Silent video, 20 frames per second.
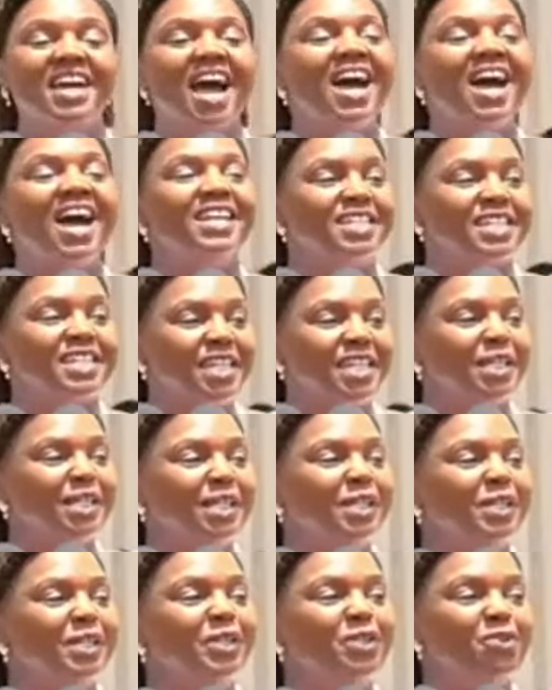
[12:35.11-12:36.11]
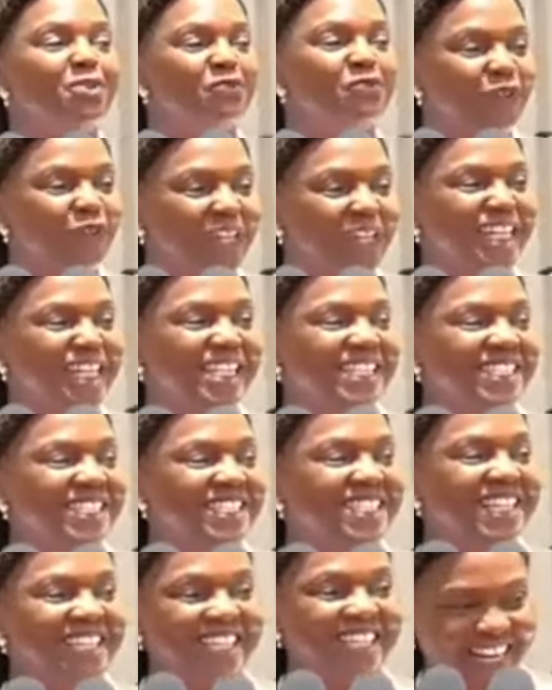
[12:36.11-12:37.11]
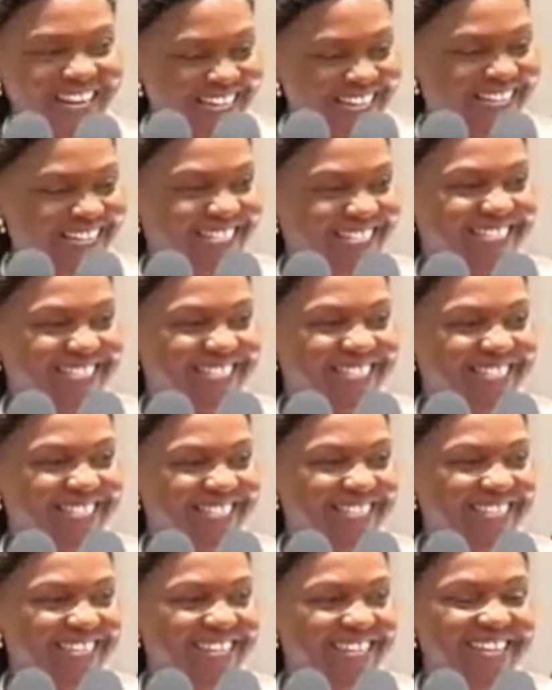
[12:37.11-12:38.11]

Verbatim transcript: until you finish the race.